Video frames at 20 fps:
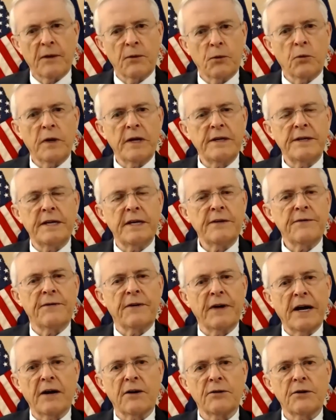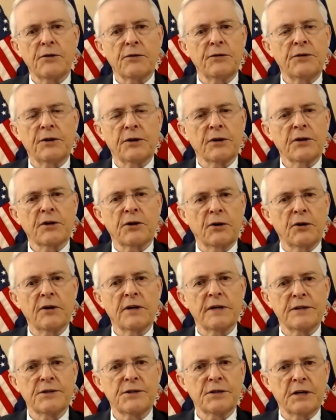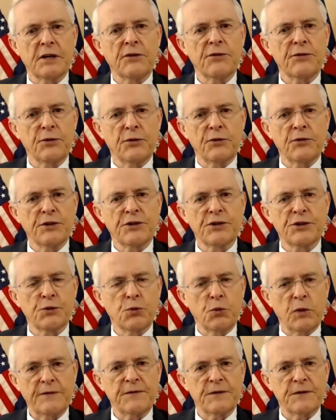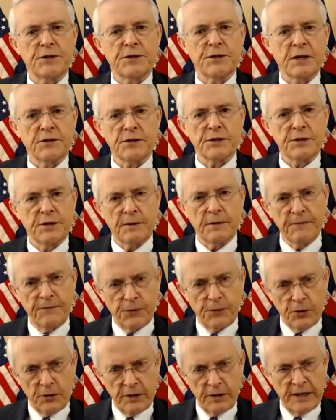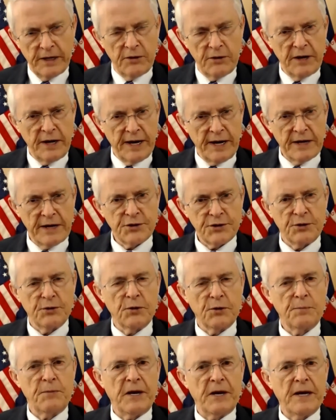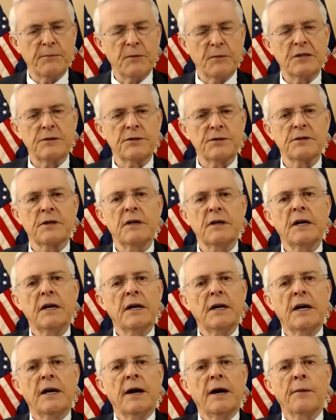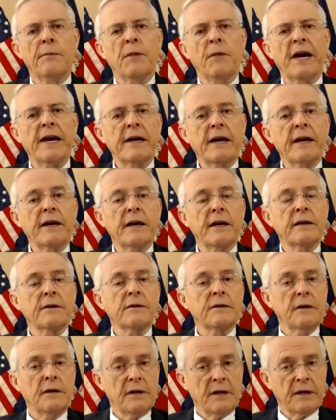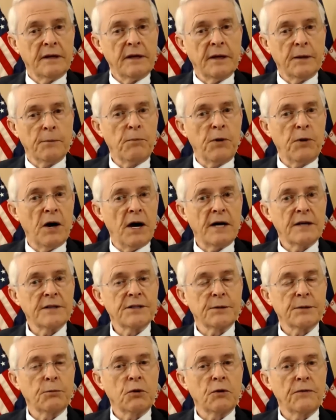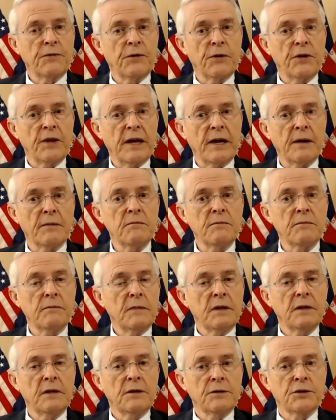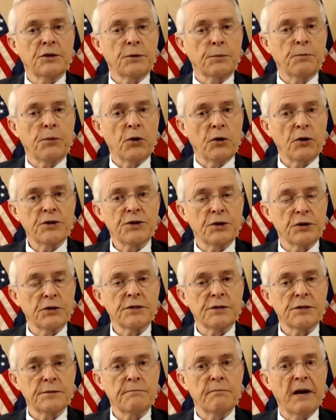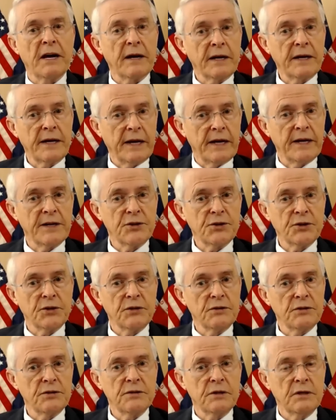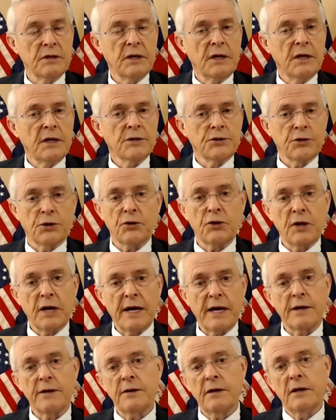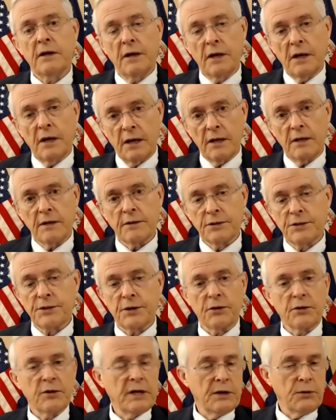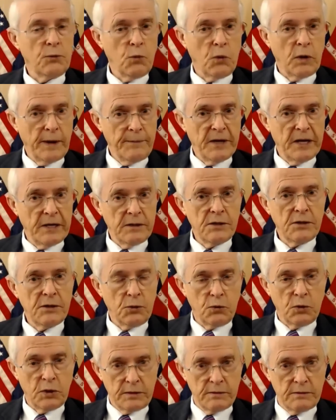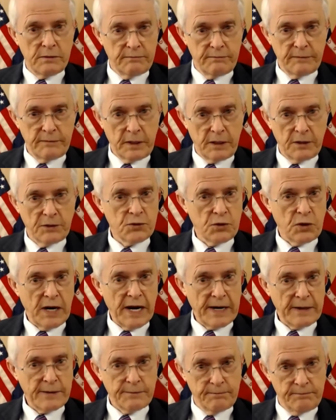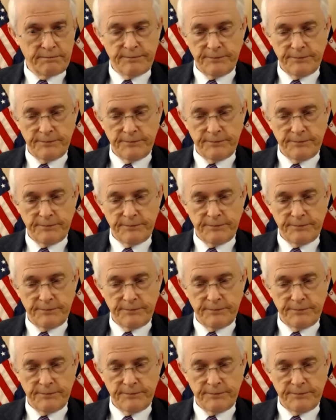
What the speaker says: We devalued their currency through the SWIFT system for international payments, making it impossible for them to purchase medications. So you had Syrian women who would contract